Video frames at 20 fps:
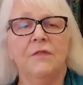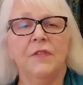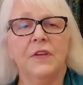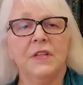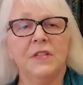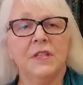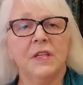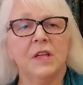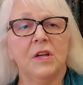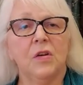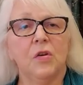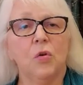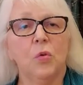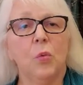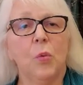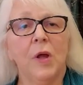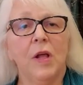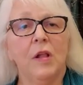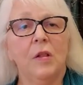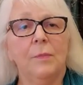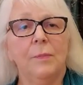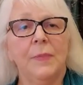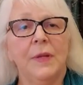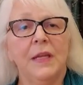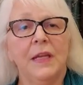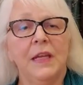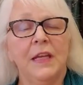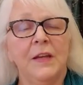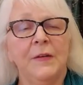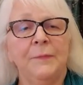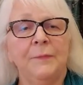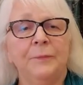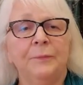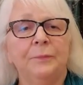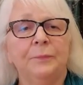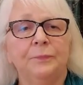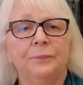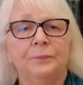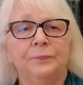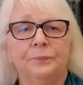physical
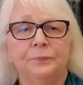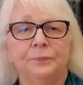well-being,